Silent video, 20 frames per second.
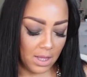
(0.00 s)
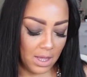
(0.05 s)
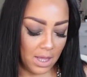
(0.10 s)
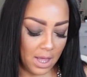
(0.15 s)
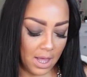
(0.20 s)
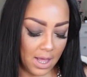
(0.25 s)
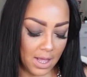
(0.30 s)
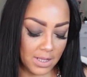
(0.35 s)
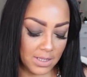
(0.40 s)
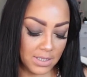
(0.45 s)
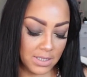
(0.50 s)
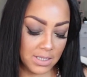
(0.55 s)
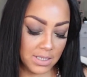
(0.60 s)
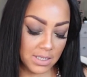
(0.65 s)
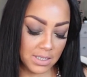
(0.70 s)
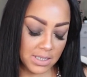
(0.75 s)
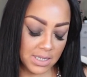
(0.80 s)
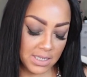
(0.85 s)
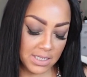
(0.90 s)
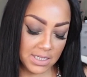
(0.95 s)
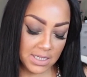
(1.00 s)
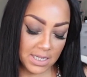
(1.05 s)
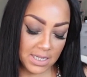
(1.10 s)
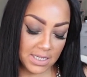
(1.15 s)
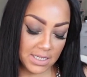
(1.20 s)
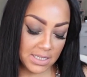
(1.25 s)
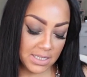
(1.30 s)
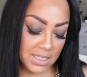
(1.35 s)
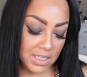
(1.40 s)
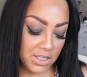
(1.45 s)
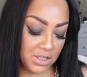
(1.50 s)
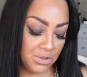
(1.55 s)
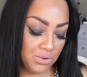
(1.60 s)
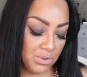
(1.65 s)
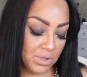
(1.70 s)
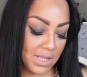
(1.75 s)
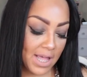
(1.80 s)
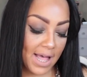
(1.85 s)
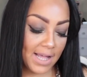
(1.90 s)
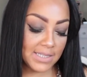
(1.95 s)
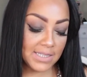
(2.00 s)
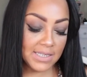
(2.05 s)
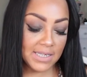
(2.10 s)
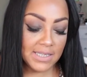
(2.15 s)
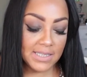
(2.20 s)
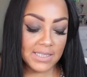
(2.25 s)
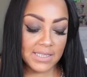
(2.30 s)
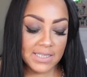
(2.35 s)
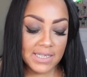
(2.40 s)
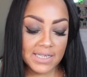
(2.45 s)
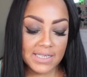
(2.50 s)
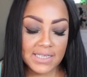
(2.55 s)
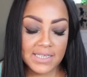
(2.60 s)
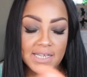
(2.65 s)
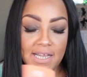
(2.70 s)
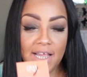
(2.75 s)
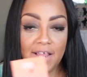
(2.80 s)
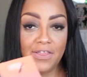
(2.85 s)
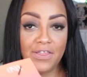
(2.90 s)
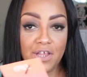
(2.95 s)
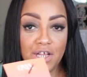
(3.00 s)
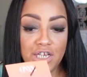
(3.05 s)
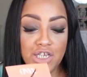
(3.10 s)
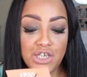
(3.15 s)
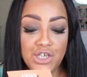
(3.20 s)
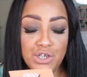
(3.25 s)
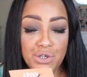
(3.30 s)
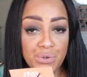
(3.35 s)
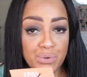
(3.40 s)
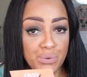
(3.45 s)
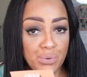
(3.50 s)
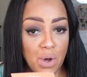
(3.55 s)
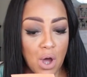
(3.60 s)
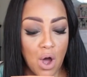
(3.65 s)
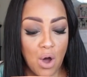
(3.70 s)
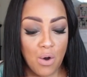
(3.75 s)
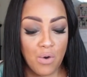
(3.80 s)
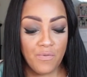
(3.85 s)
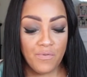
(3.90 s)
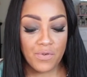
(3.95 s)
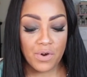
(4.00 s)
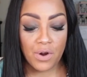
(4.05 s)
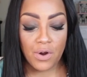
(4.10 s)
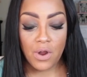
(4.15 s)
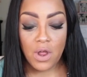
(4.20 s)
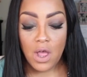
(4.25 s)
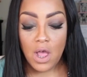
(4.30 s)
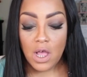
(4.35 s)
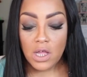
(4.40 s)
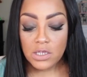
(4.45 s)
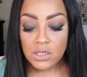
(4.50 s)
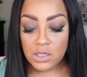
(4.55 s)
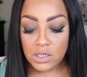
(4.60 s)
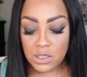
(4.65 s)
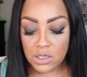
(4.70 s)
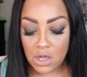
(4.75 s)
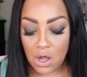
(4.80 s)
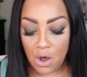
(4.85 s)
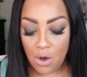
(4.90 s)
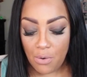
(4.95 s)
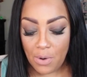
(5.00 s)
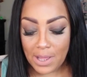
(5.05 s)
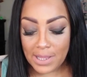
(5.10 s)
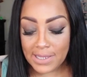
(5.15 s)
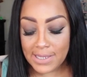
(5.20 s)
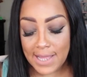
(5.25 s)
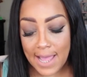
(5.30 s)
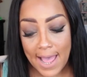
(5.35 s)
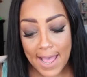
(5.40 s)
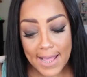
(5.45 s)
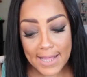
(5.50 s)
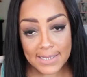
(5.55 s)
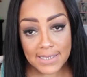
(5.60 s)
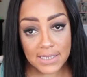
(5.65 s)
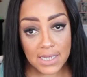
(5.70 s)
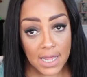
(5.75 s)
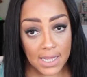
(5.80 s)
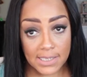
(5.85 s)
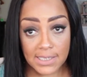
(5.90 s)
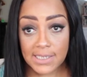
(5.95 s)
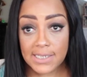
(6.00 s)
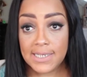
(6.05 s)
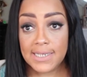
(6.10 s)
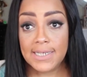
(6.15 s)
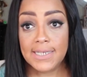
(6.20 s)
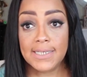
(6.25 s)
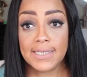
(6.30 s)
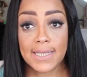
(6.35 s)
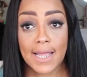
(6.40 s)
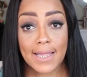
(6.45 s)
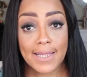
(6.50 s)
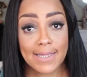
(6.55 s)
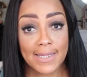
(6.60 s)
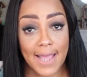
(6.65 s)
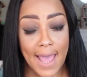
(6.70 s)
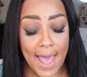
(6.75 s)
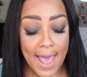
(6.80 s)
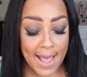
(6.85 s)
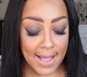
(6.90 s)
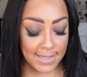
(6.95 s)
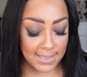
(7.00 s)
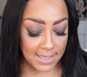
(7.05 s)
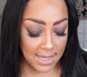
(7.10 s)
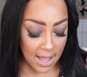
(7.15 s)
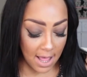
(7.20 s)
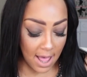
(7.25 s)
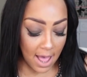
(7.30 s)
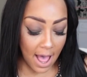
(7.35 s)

And this is the two thousand sixteen The Do Over. So yes, hunties, yes.